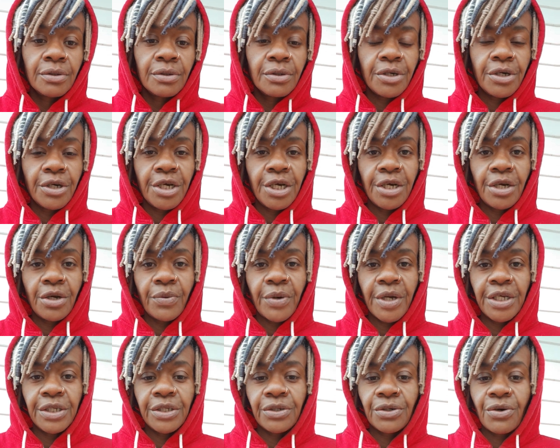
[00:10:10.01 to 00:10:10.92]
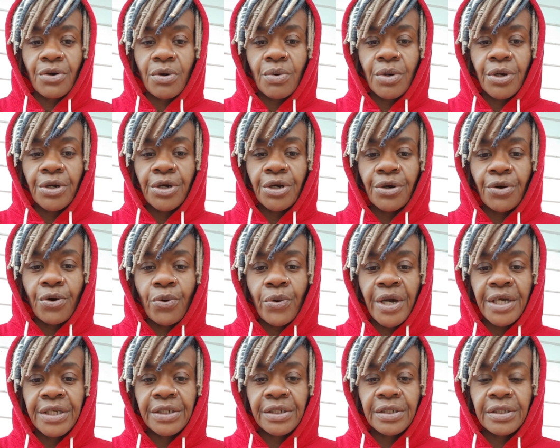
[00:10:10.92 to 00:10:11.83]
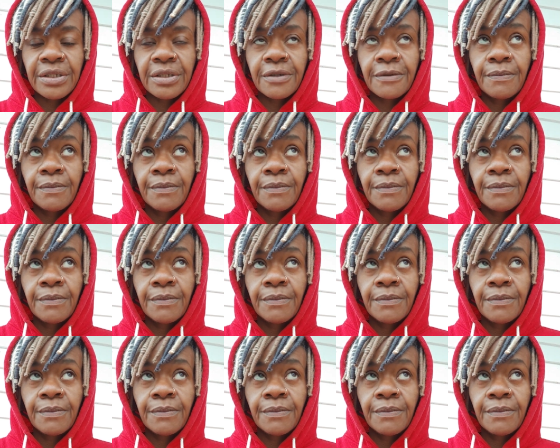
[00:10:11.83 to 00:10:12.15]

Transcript: are getting ready to go on their quests.